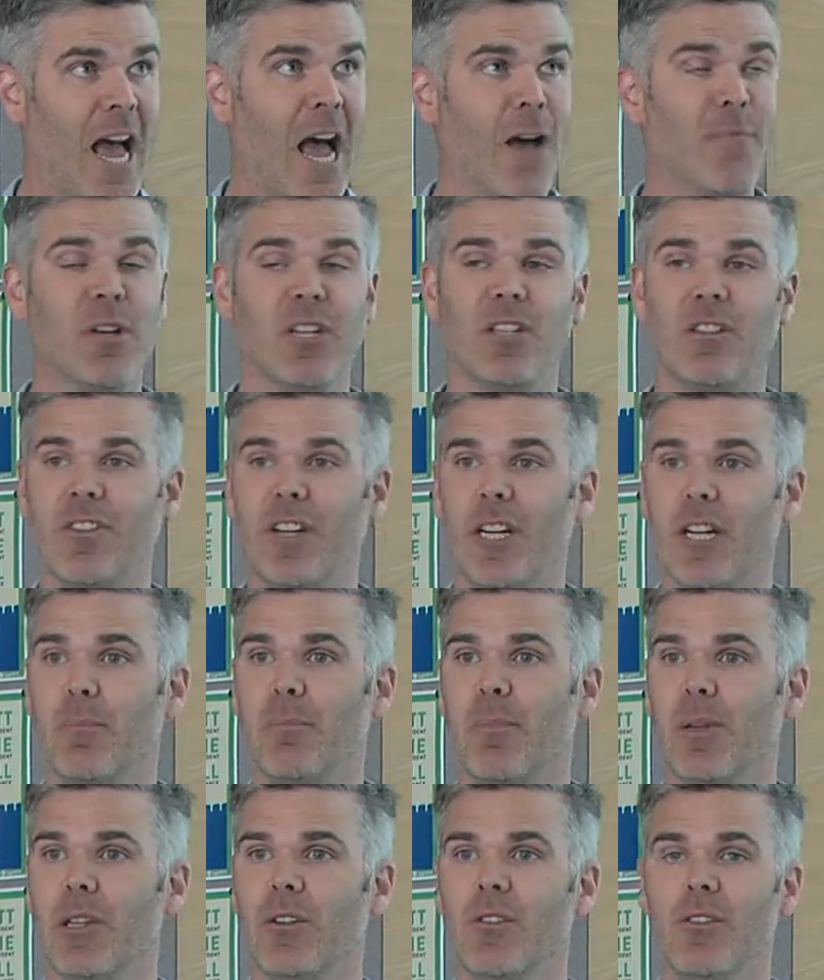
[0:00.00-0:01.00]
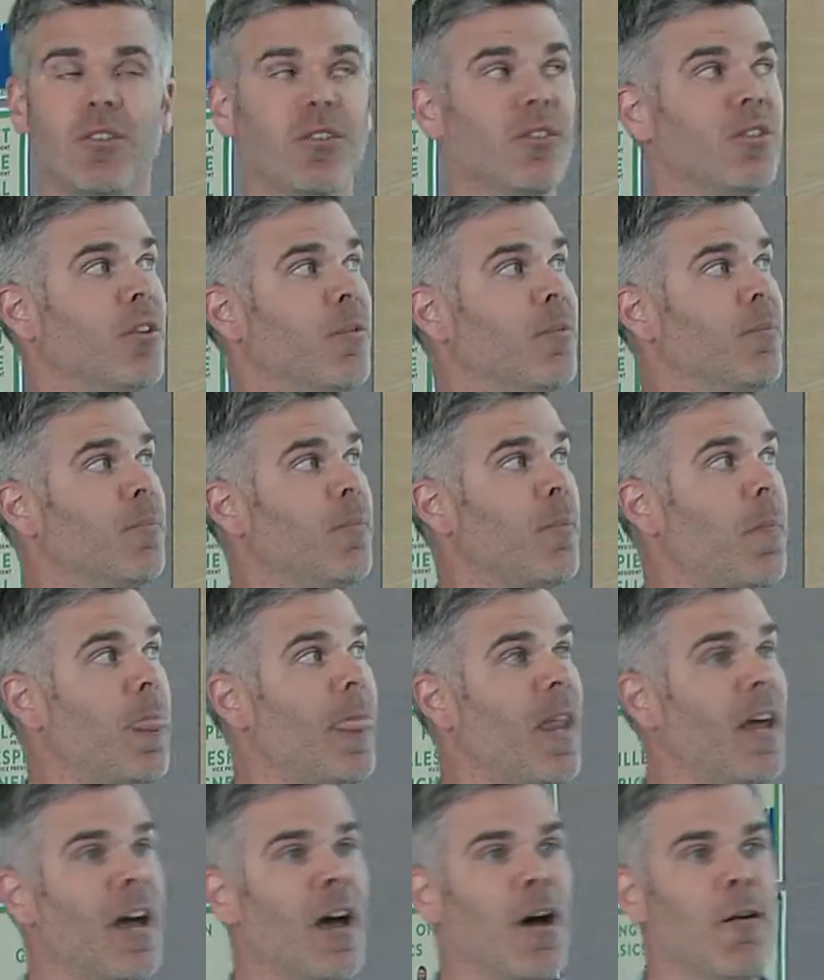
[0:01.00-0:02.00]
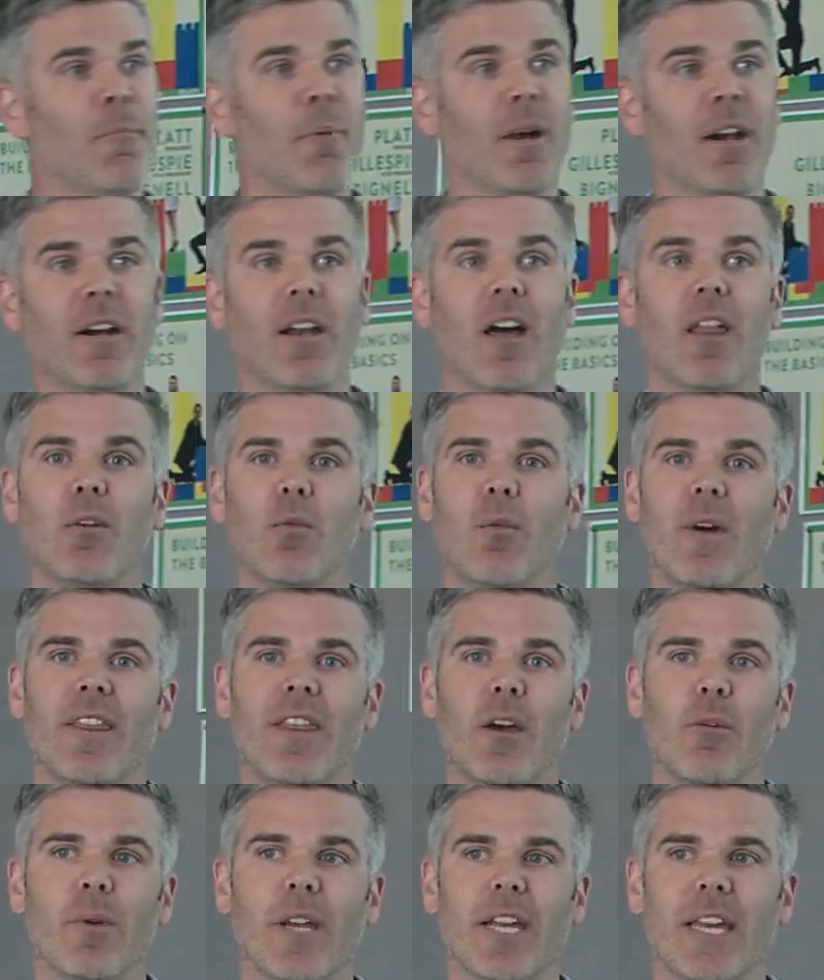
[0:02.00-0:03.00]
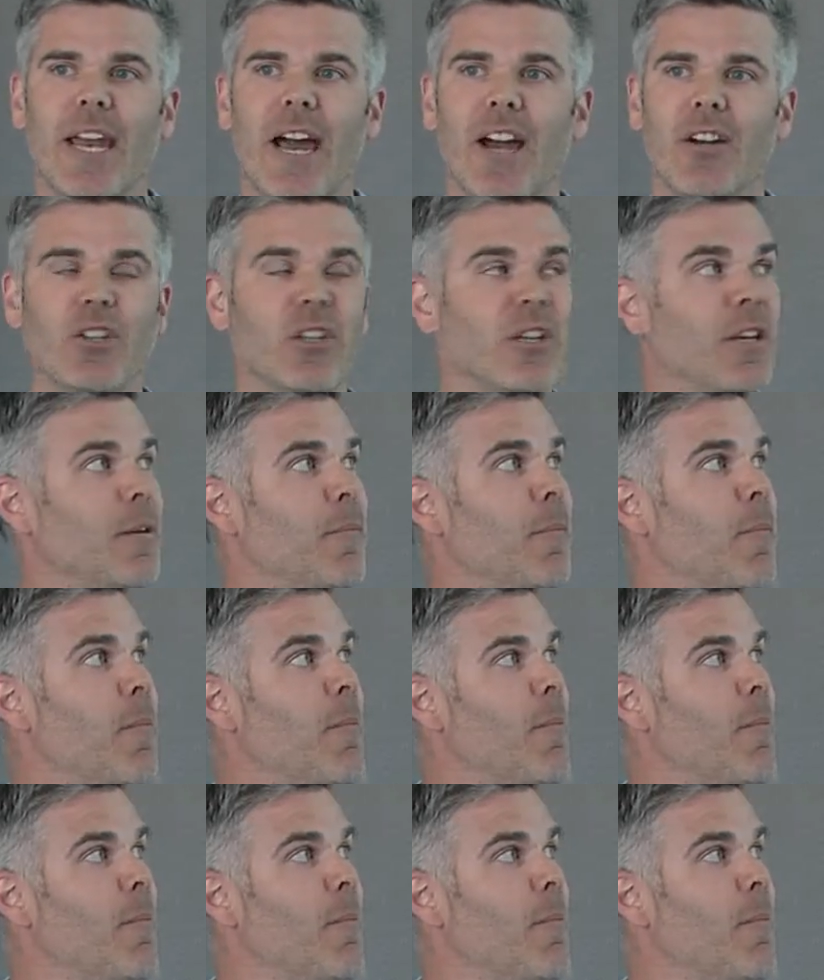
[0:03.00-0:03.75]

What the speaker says: atmospheric pollutants. But another way that we can actually